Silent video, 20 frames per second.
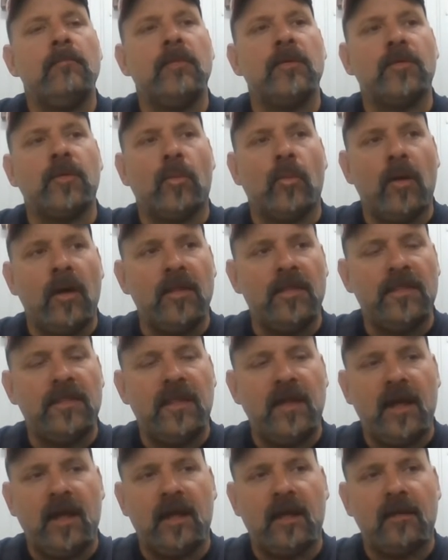But the one
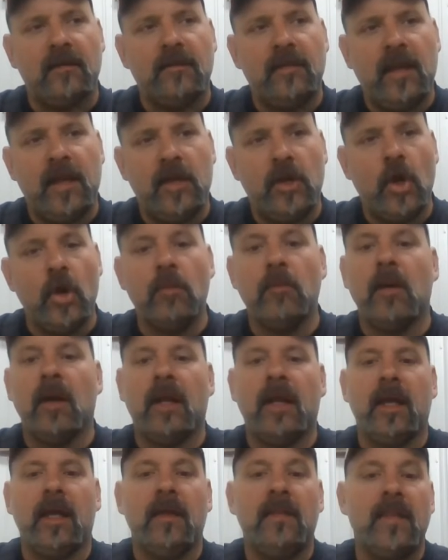thing that
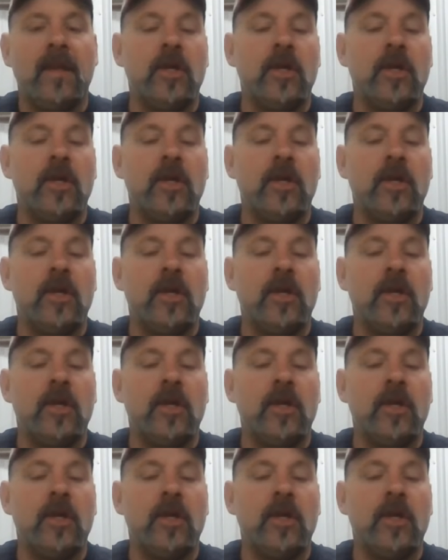nobody